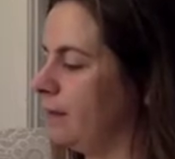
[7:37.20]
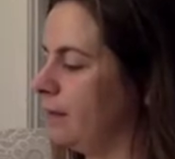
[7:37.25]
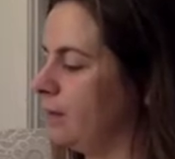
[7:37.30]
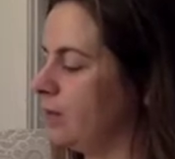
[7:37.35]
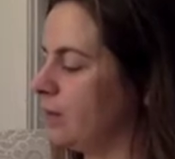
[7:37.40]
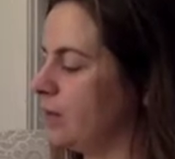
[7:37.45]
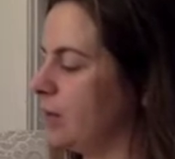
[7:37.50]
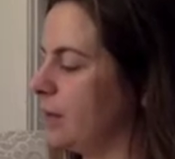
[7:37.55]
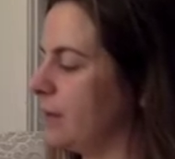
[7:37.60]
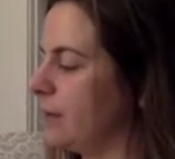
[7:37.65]

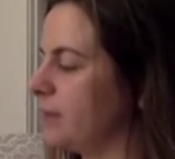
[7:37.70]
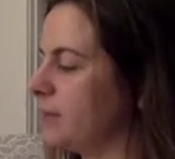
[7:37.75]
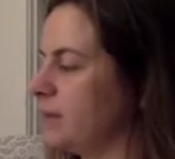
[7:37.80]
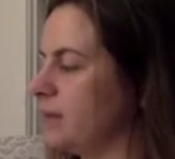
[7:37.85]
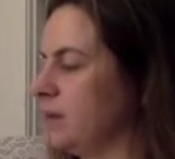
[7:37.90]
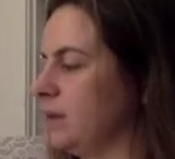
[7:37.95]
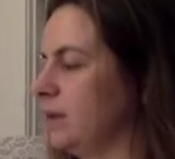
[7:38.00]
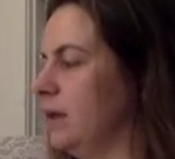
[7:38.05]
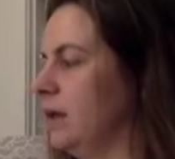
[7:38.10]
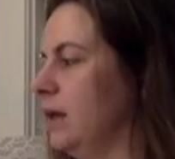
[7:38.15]
topics
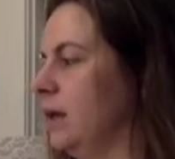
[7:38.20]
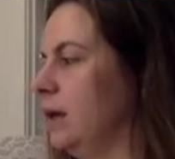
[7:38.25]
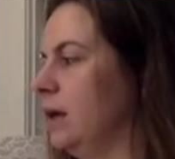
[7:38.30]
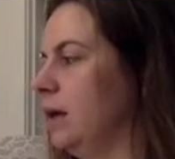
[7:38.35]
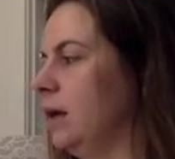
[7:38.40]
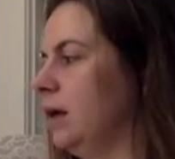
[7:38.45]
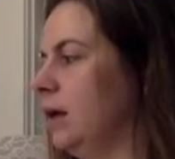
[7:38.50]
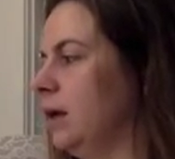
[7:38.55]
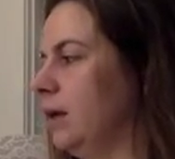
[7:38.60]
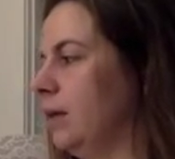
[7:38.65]
that the
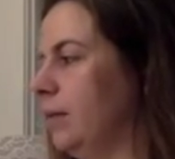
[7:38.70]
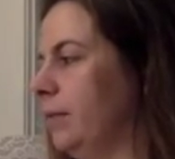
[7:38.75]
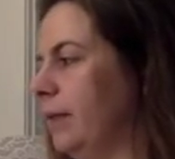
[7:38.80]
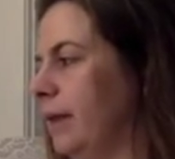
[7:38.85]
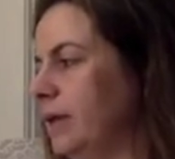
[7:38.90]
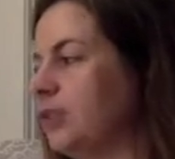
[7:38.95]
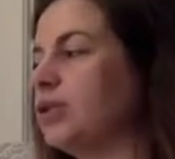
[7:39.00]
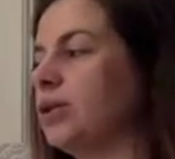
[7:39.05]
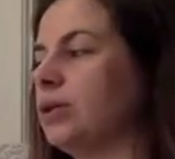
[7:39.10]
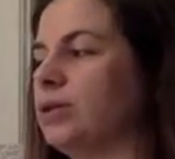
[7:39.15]

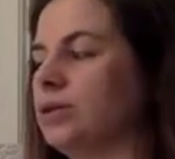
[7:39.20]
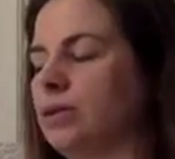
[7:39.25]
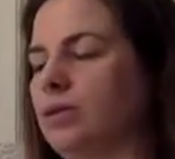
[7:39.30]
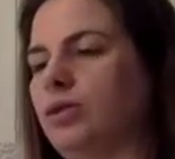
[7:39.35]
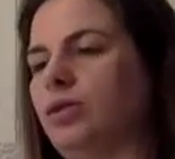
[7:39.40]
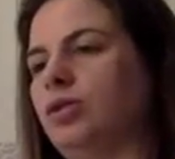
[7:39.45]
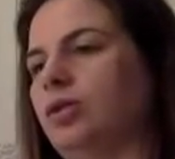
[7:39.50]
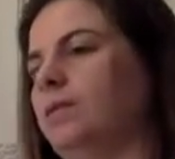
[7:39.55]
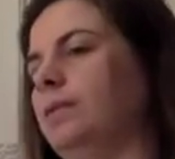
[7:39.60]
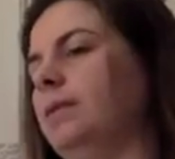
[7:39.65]
patient
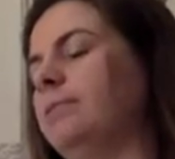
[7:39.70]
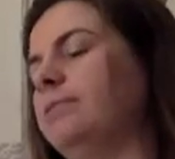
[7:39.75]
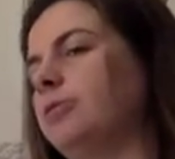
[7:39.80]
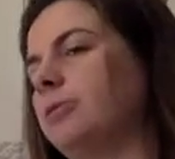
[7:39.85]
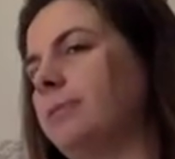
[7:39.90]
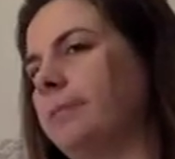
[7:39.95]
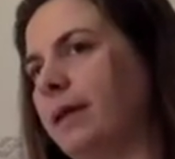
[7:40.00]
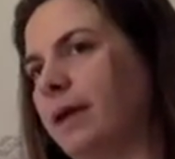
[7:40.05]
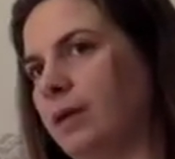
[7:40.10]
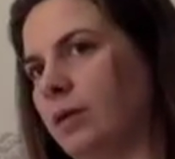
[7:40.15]
should be
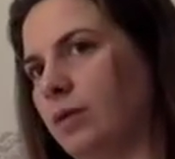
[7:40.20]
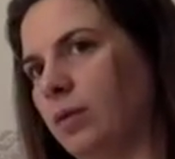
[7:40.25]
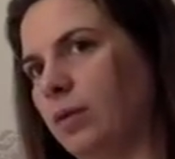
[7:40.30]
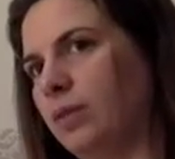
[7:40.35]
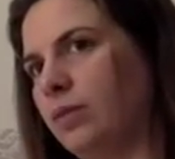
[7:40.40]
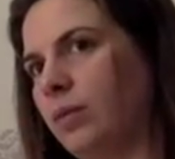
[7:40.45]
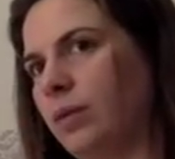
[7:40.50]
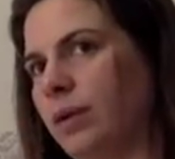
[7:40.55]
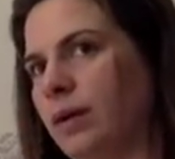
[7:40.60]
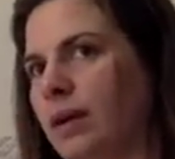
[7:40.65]
prepared
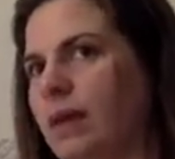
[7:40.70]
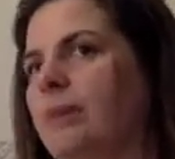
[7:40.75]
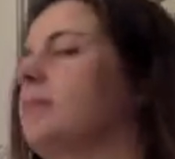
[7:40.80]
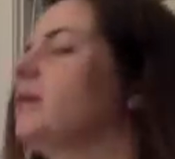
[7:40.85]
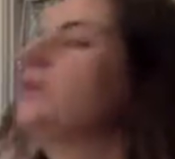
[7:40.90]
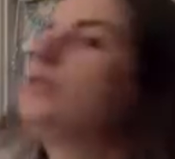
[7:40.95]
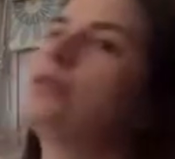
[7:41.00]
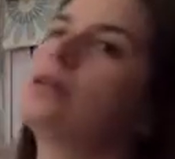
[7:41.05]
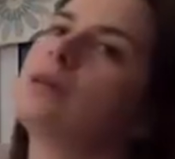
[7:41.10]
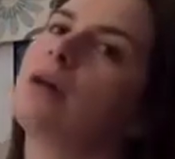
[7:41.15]
with when
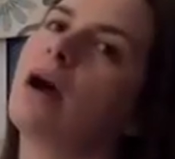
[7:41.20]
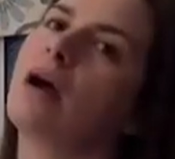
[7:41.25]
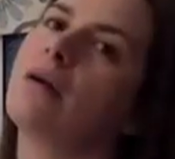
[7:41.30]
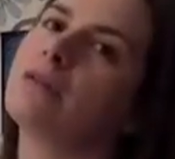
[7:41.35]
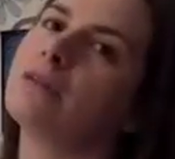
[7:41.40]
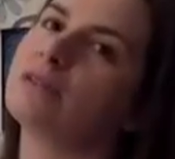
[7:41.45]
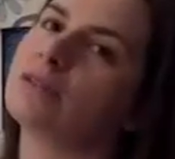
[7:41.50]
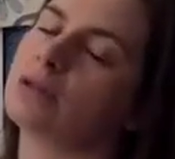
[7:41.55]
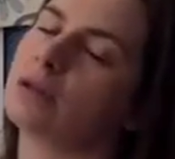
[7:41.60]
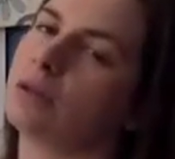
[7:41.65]
coming to the
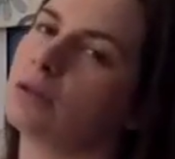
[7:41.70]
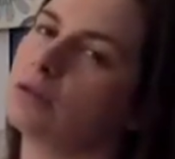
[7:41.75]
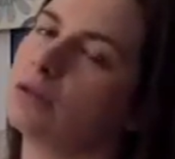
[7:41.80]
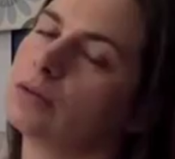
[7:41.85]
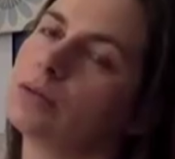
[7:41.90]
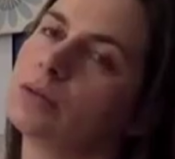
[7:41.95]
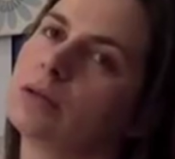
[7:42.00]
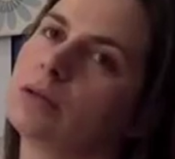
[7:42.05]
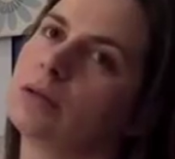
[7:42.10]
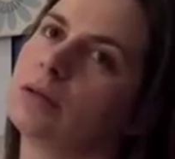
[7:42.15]
office
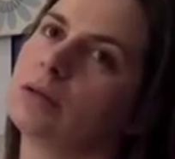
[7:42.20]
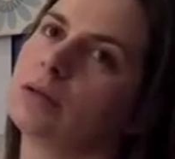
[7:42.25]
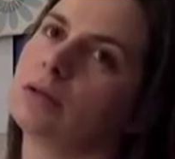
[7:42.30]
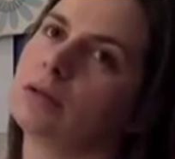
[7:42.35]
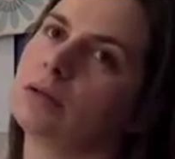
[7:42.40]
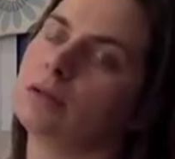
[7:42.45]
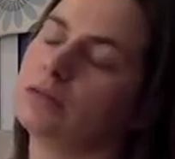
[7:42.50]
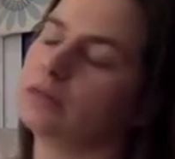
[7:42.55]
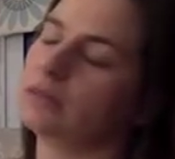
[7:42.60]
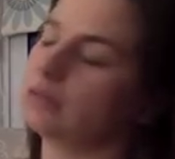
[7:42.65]
to
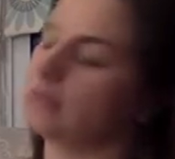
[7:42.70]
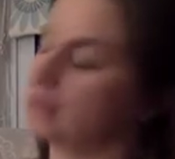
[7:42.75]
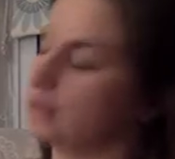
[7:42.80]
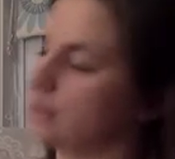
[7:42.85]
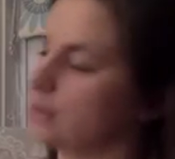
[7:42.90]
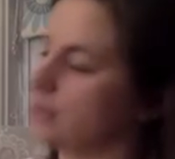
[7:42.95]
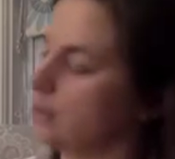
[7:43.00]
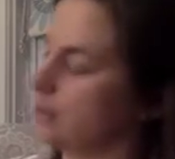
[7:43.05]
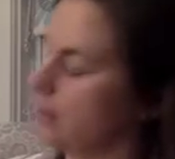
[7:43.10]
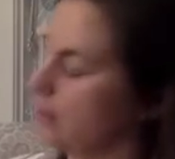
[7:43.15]

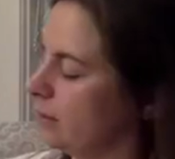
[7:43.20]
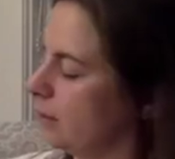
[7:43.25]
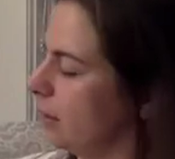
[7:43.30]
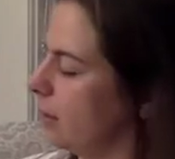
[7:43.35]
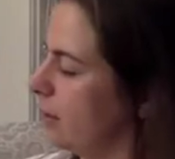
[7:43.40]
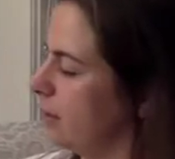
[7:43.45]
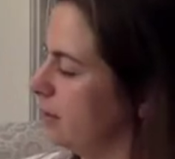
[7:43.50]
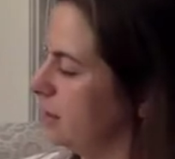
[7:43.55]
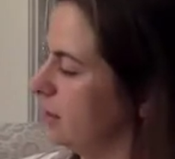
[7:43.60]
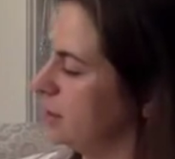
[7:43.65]
discuss their
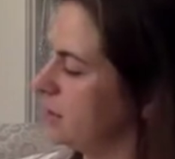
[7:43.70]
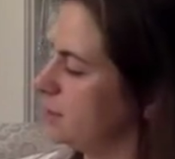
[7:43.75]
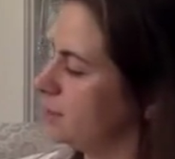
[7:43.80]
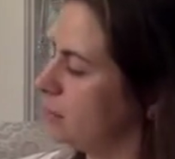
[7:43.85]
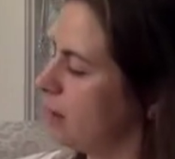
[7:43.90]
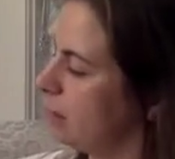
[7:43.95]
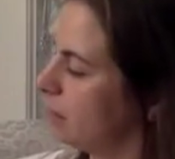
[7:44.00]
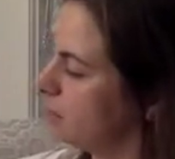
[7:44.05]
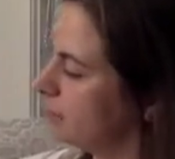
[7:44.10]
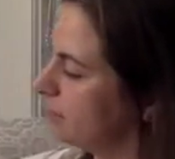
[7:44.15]
continence
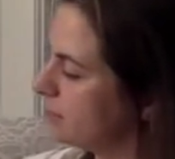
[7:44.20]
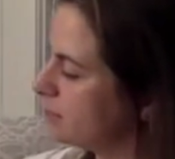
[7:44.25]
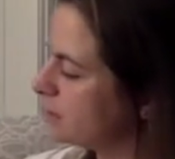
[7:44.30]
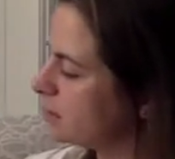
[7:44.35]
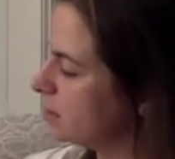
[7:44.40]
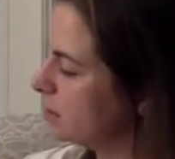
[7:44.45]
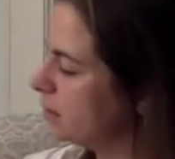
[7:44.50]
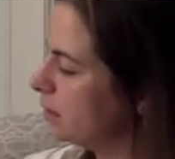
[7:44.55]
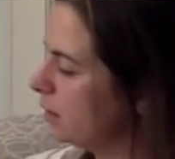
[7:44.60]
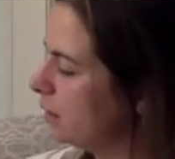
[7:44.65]
problems,
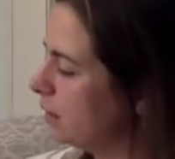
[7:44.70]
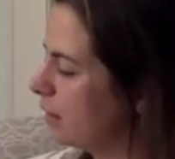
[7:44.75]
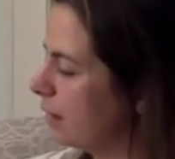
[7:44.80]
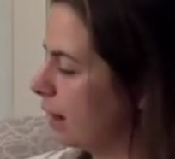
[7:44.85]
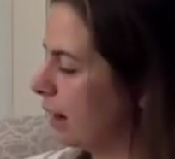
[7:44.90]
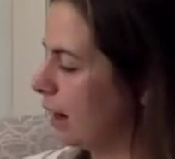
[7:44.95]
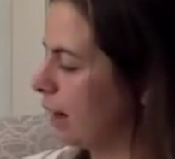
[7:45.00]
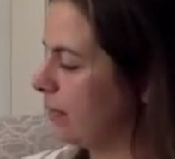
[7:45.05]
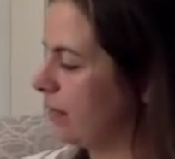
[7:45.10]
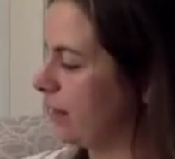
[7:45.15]

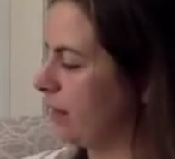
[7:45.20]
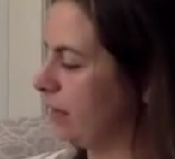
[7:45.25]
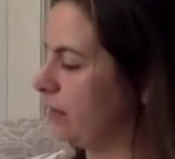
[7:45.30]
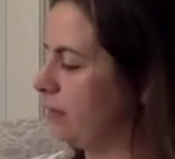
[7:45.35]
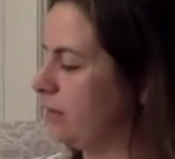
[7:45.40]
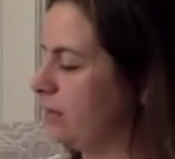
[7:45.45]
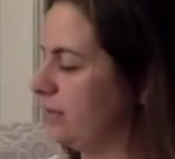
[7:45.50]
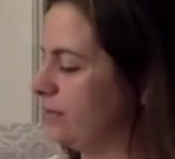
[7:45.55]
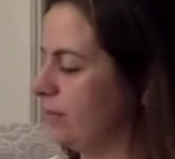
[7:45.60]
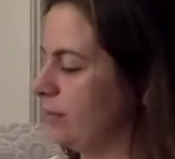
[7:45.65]
and
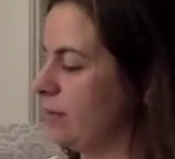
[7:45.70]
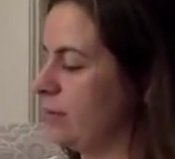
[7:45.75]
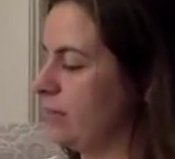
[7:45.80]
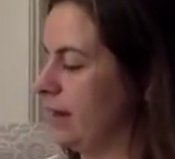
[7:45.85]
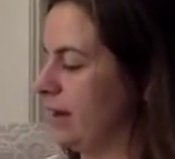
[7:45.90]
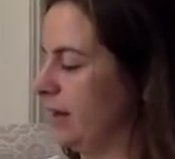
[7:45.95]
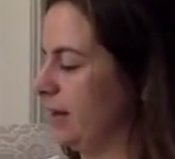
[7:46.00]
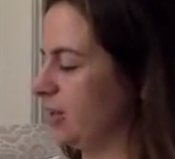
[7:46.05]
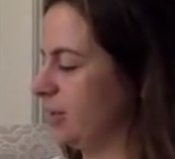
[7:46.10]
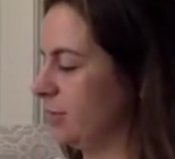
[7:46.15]
then different
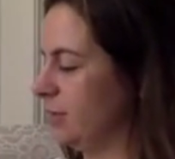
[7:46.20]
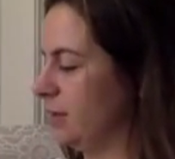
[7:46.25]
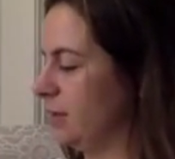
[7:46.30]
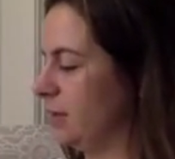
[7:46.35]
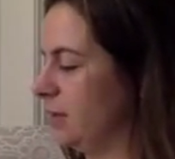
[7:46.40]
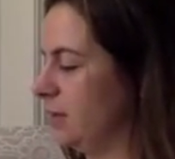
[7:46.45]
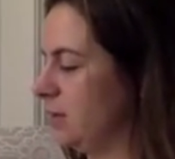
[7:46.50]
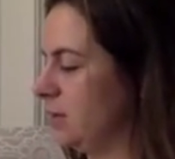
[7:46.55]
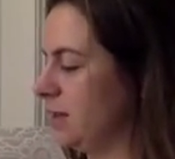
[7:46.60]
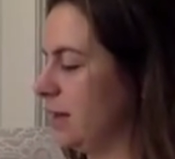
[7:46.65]
management
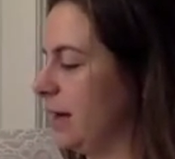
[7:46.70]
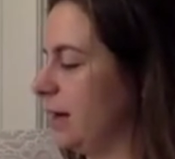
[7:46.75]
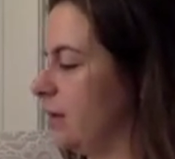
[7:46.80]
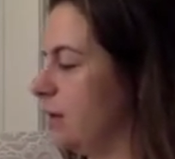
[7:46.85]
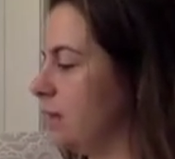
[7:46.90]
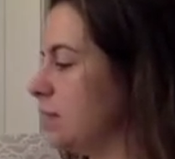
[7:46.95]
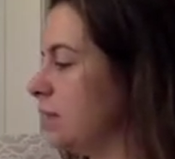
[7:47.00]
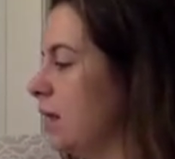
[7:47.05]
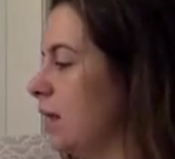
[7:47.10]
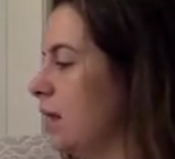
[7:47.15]

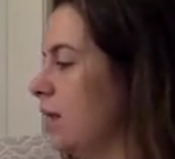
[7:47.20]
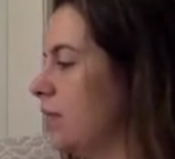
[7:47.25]
styles.